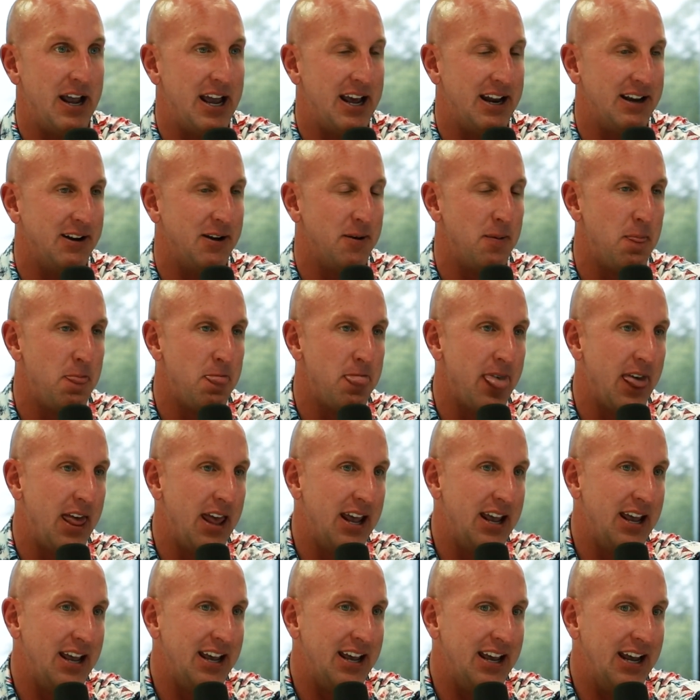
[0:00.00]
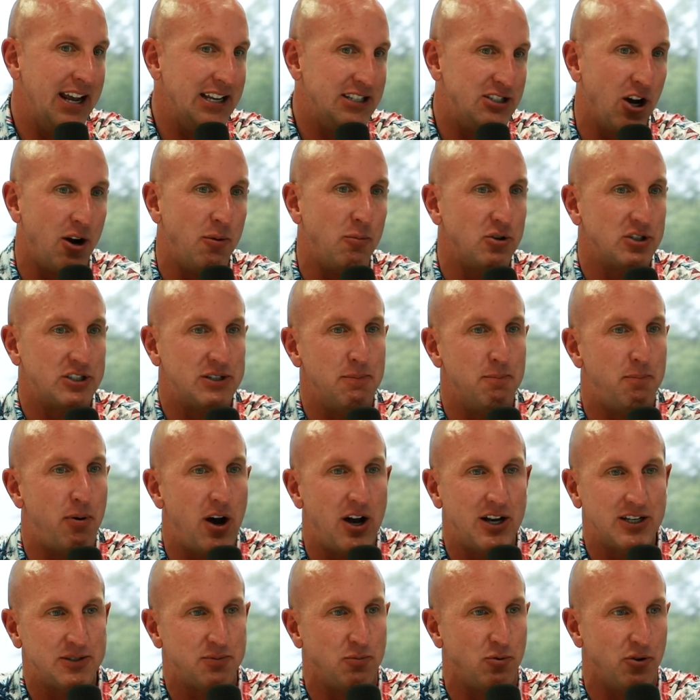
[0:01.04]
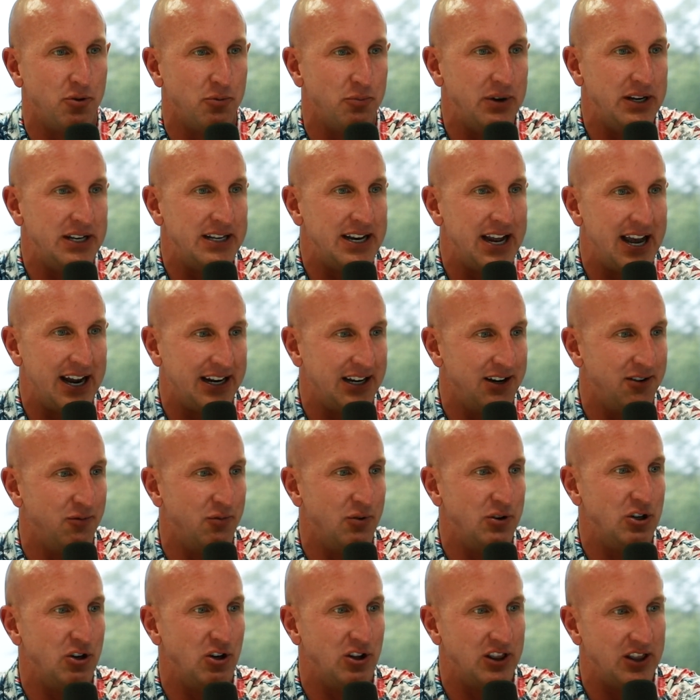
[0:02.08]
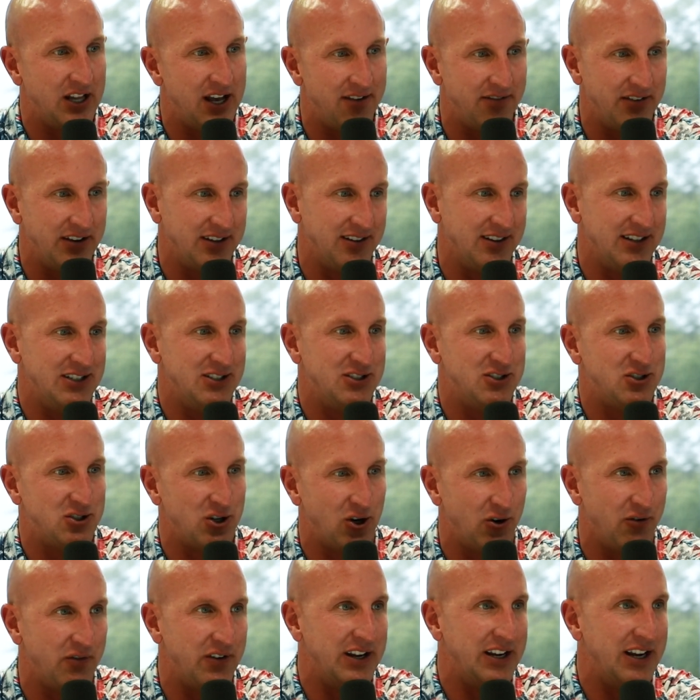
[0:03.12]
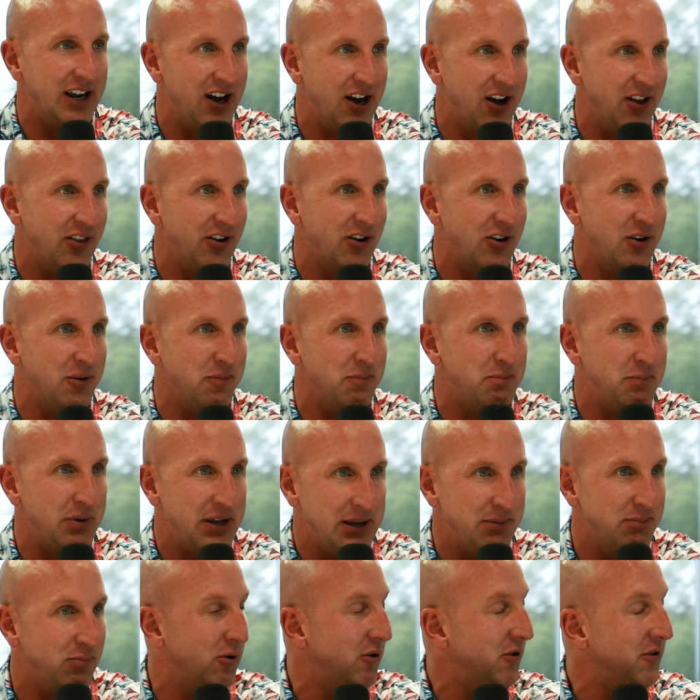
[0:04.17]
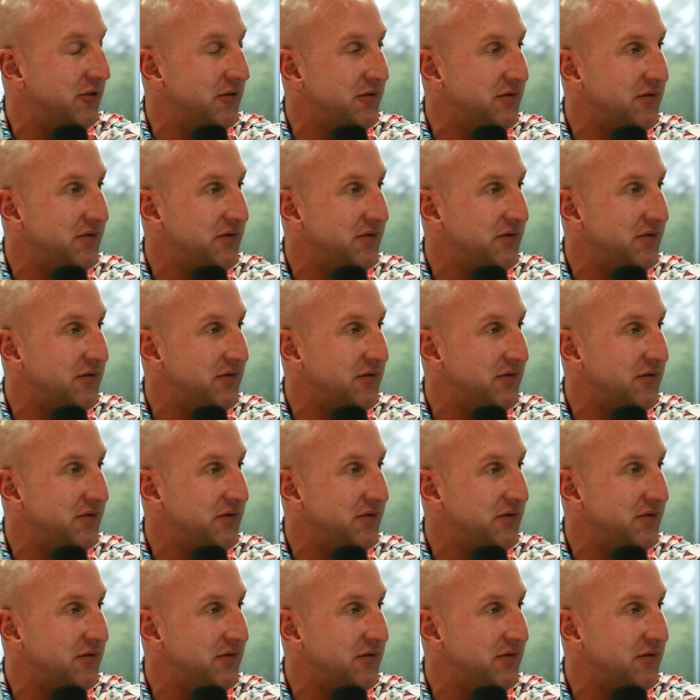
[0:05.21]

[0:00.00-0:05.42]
And it's almost impossible to be negative when you're lovingly serving other people.